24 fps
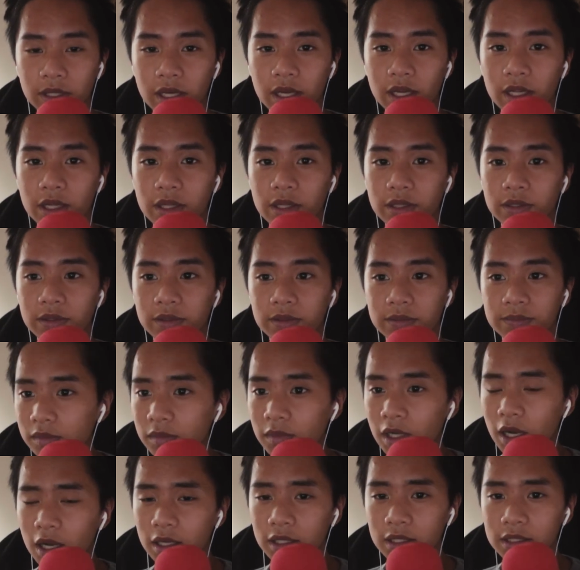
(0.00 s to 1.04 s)
And
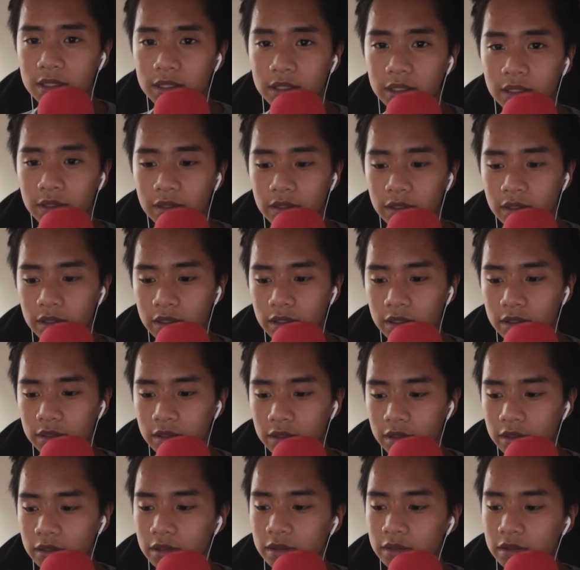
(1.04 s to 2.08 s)
honestly,
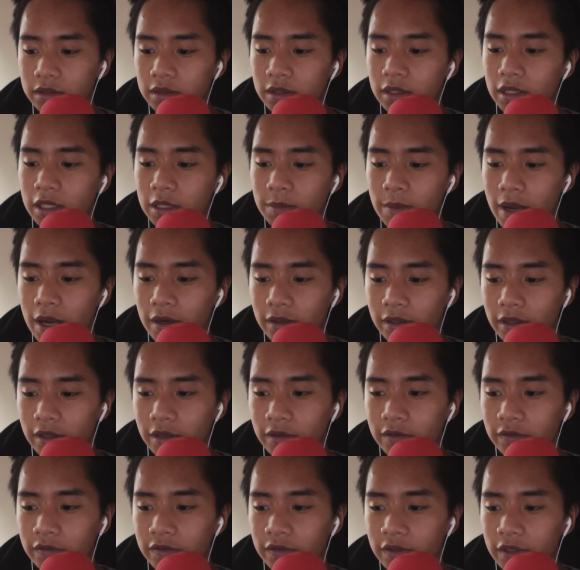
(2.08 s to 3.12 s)
the amount
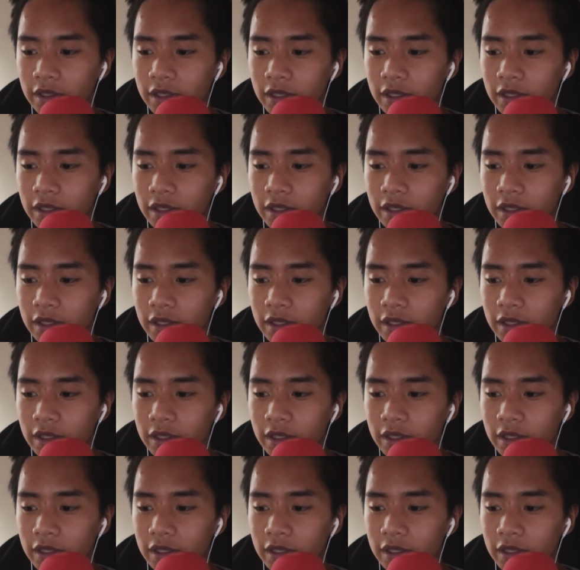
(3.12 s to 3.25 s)
of